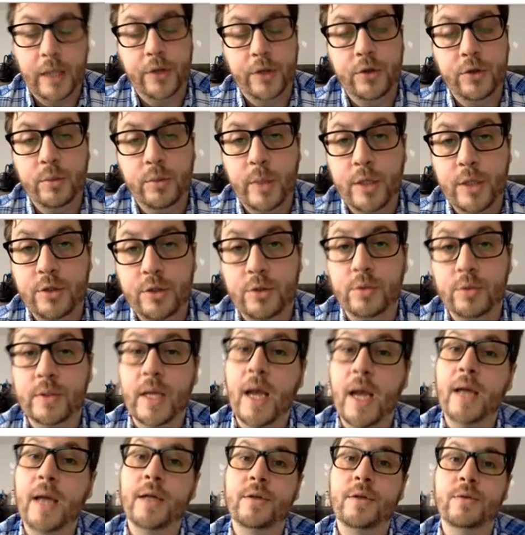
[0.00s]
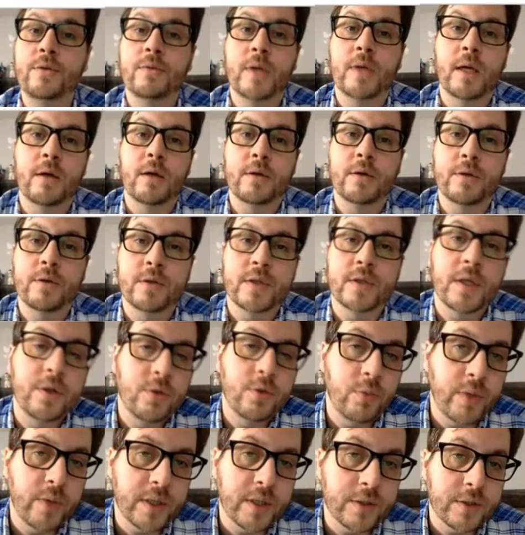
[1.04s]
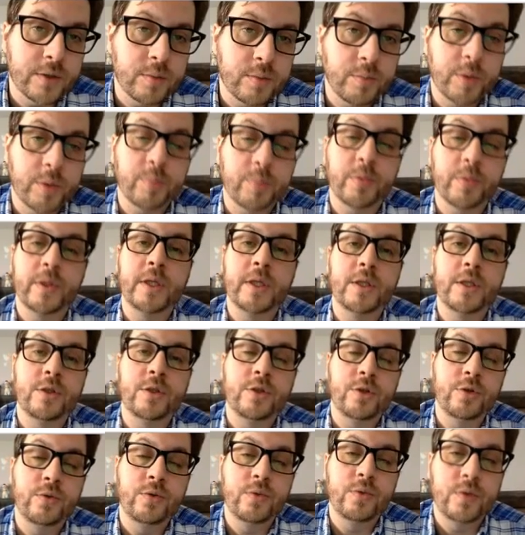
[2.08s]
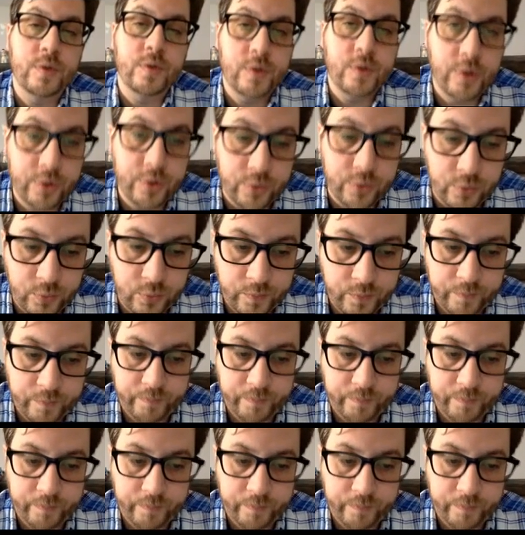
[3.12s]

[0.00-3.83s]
You may choose any 2 characters that you wish, but please choose 2.